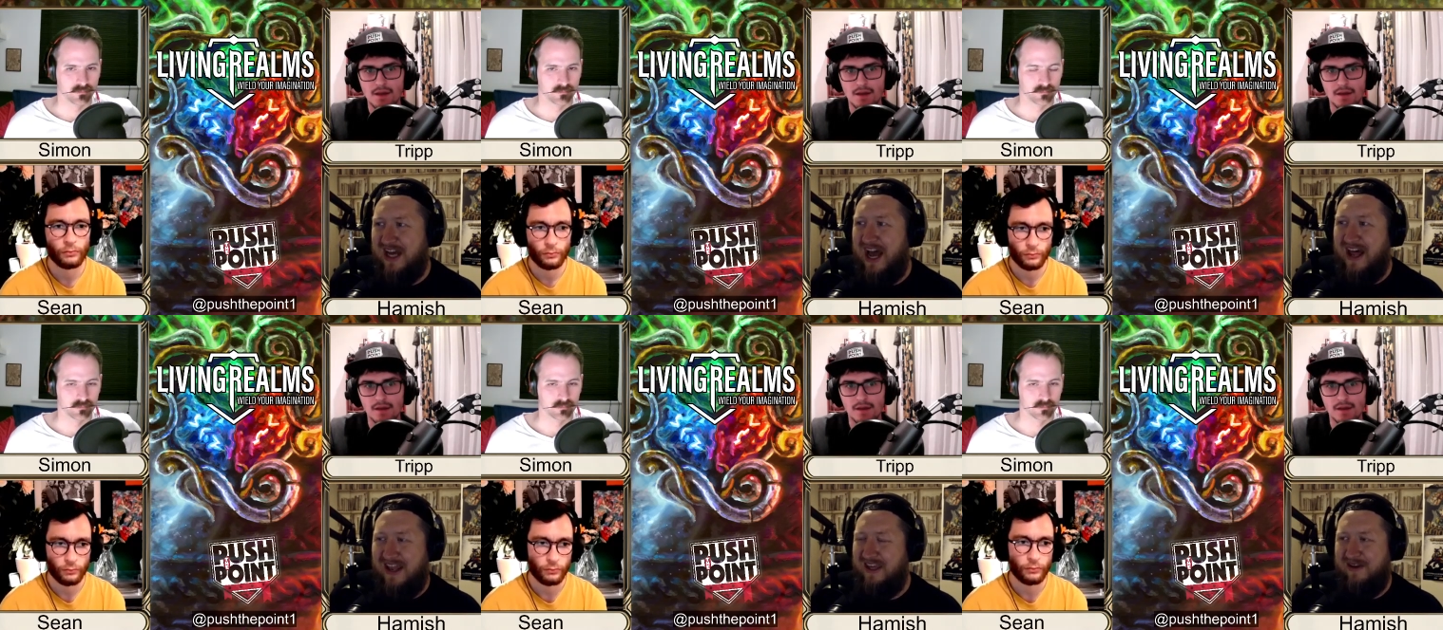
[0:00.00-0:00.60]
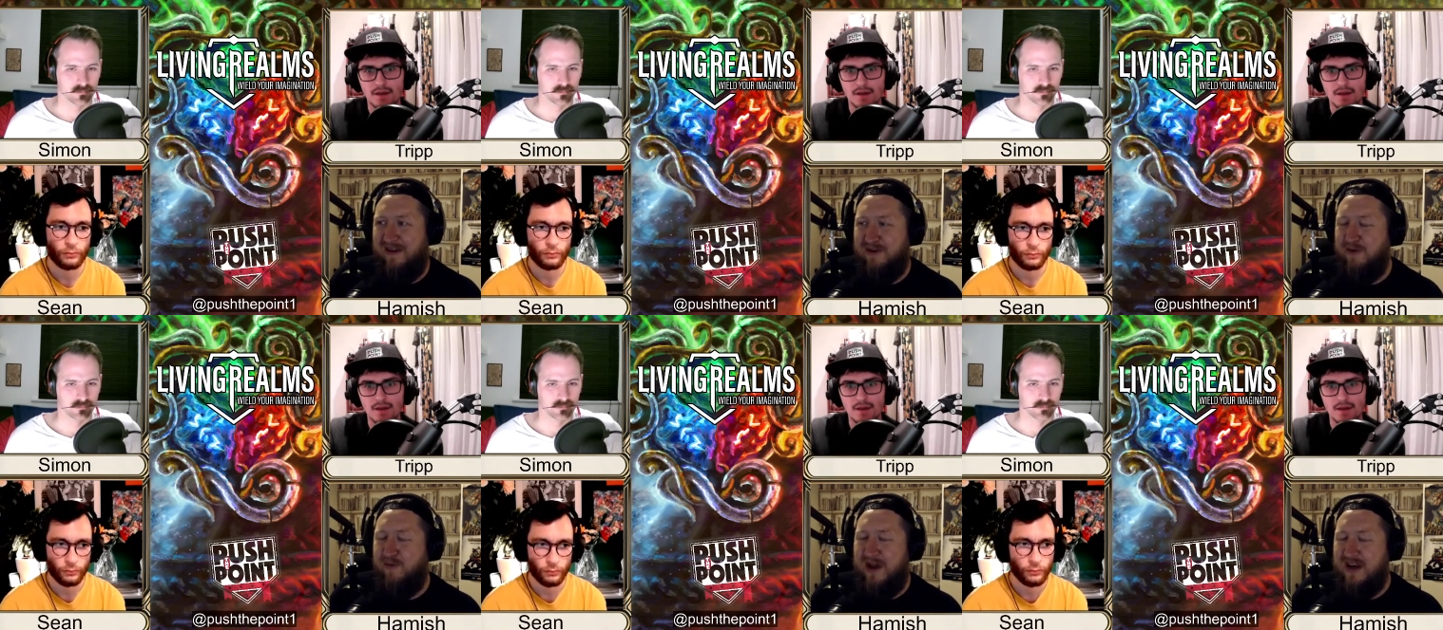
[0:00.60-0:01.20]
Speaker 1: at the if you
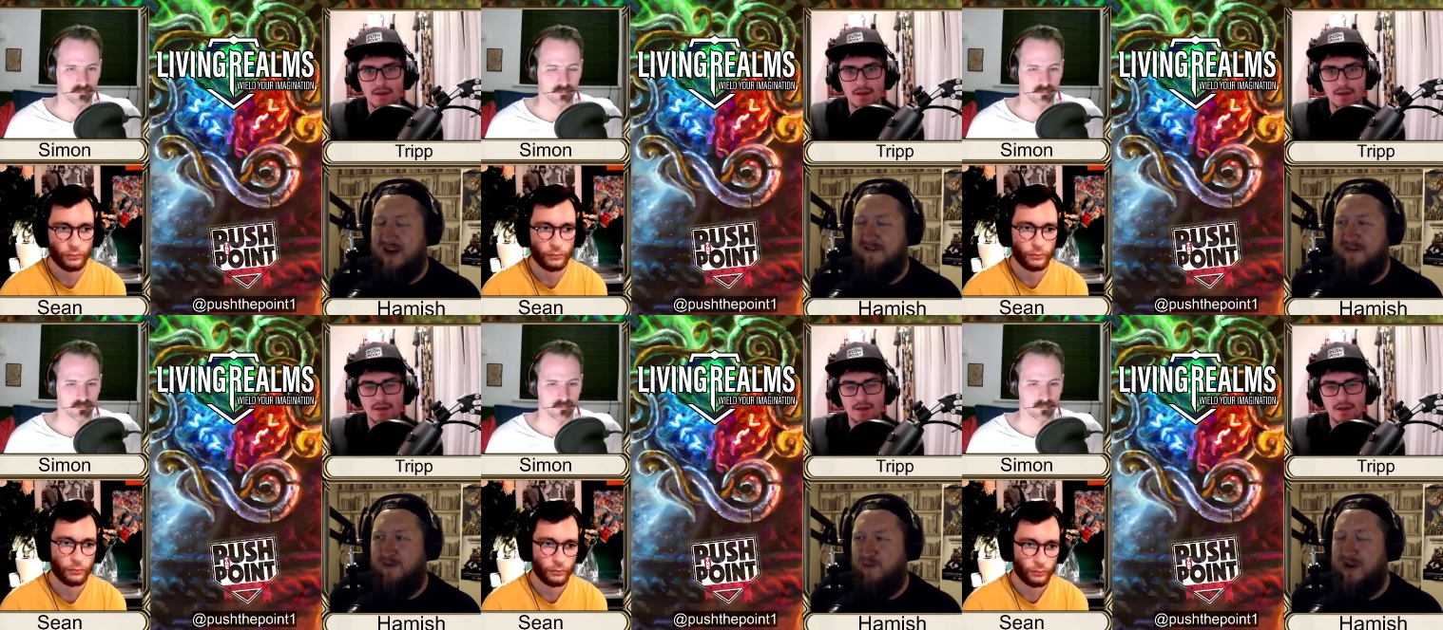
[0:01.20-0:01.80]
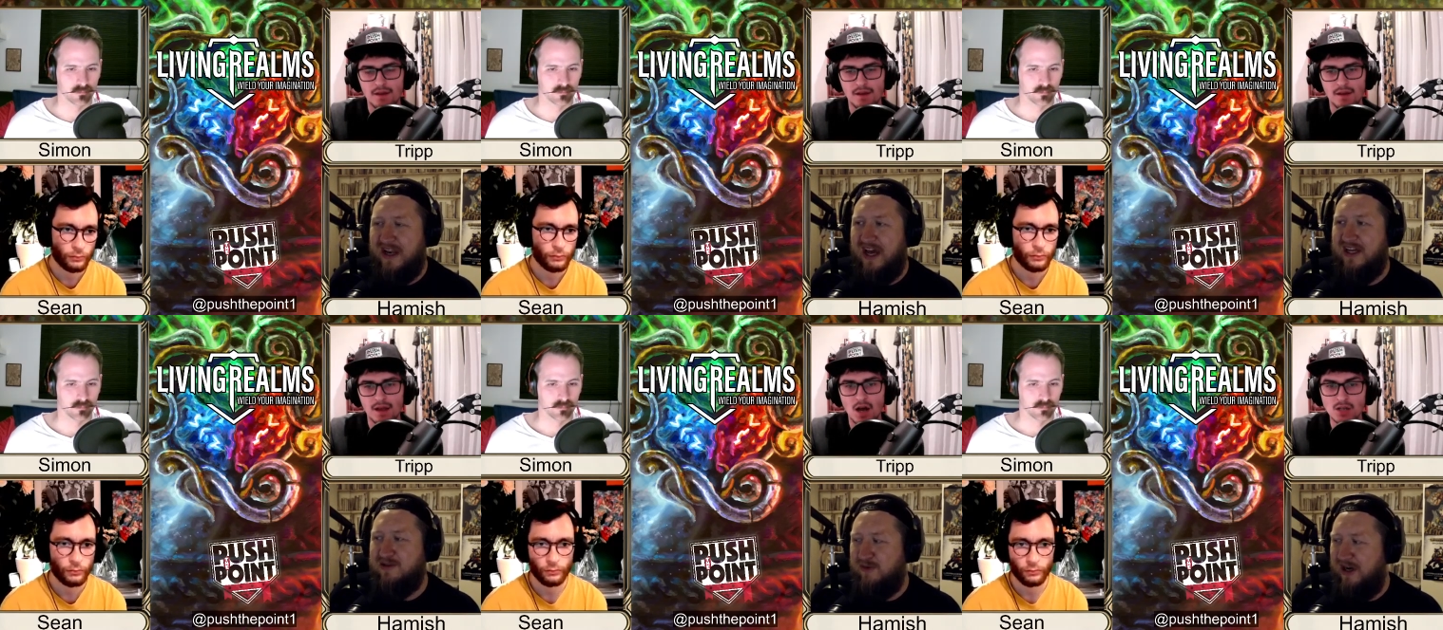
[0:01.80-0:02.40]
win if you win that
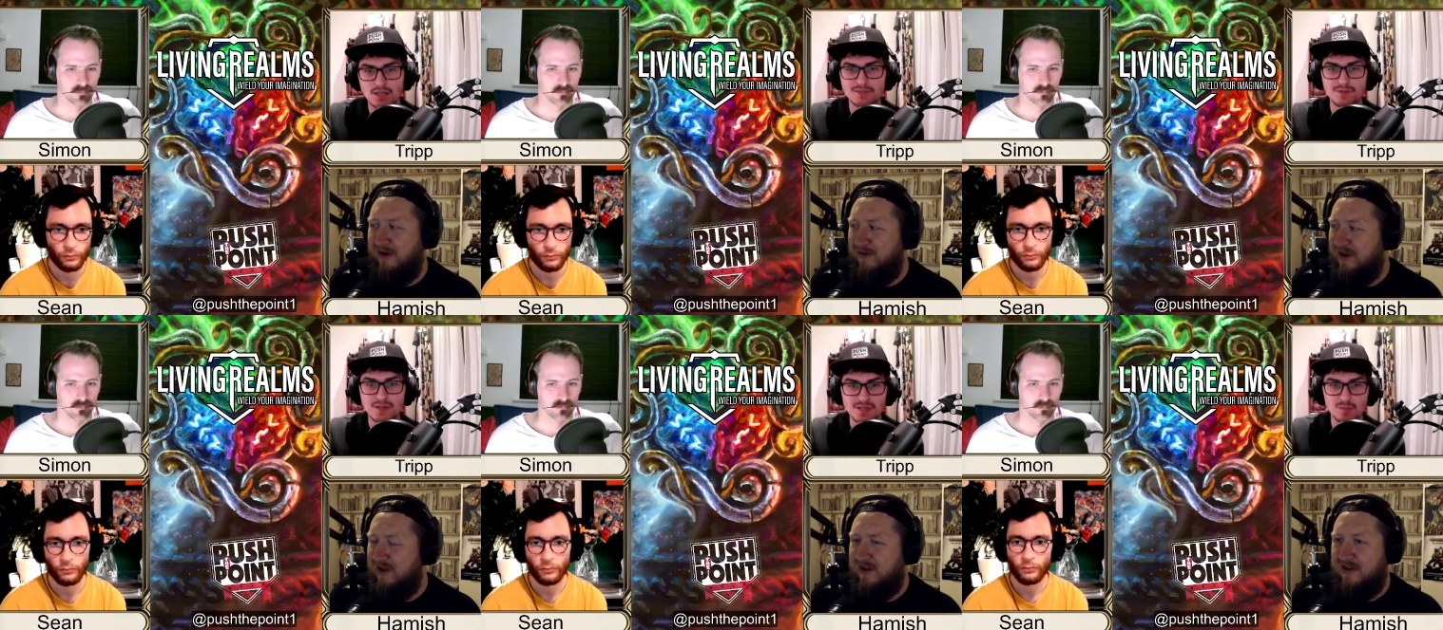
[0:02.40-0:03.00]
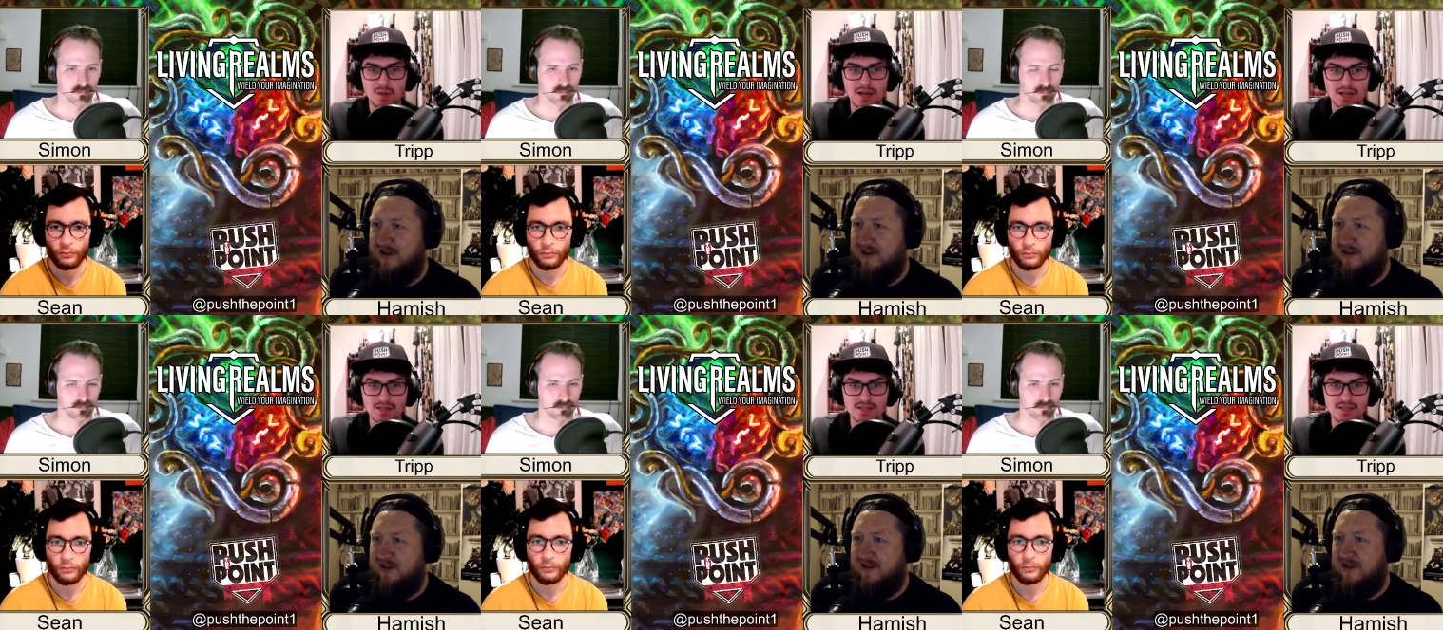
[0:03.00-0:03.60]
as well.
Speaker 2: Undefeated
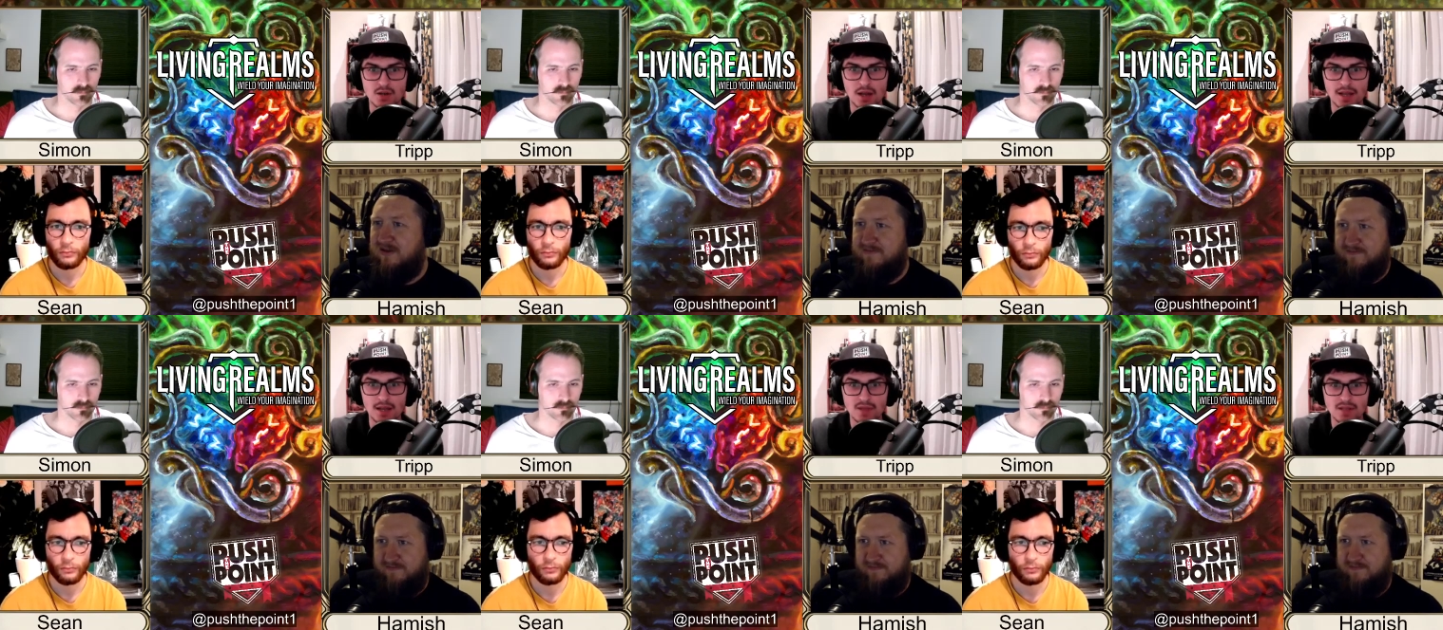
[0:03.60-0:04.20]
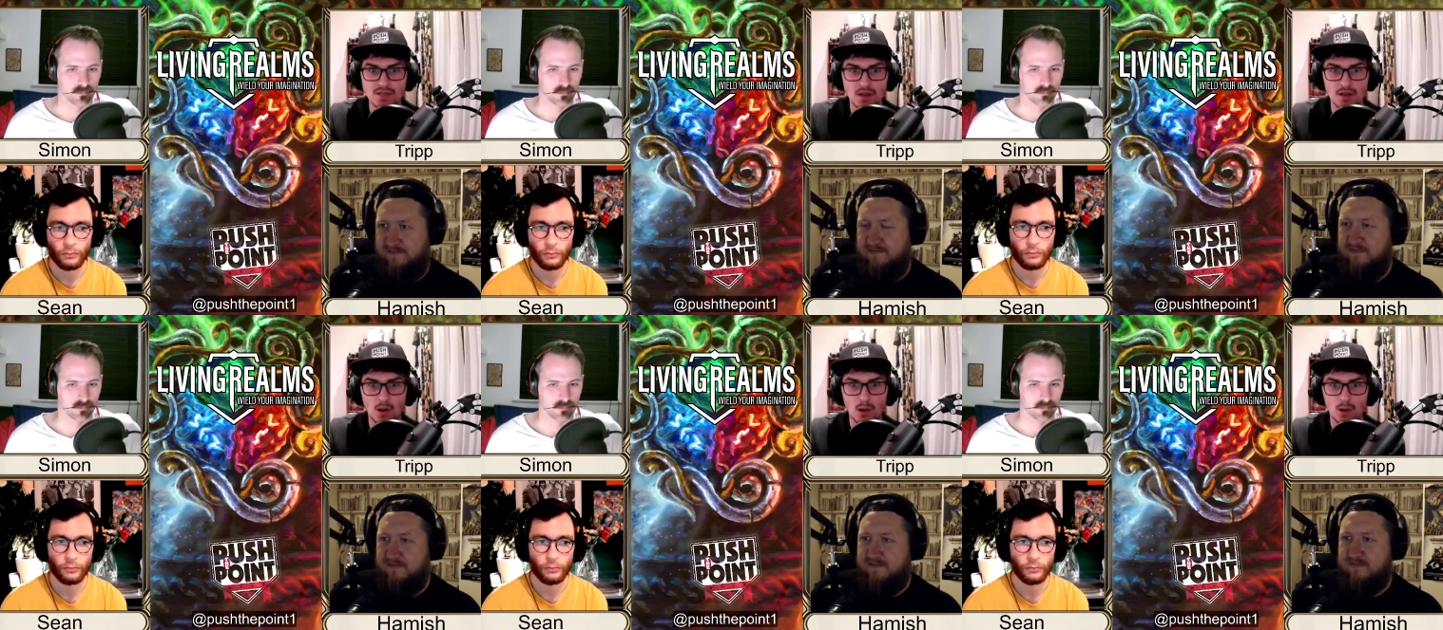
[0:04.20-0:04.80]
players. So like if there's a
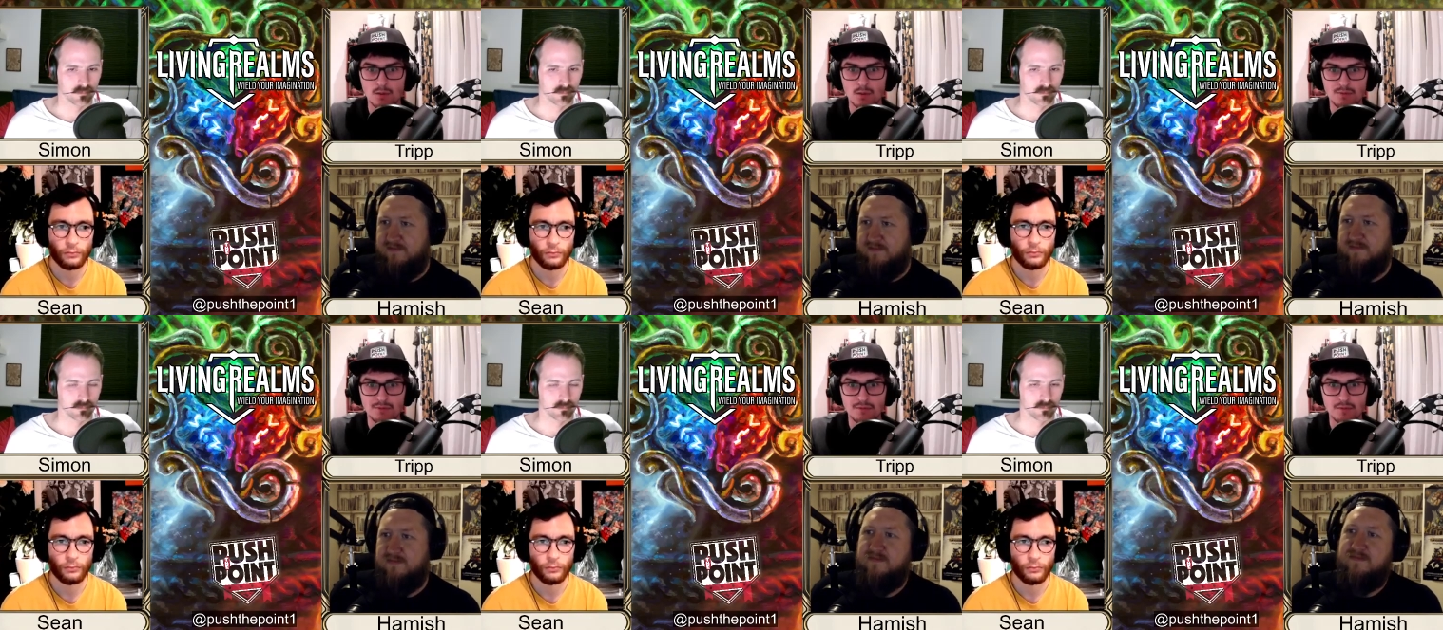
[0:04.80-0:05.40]
lot of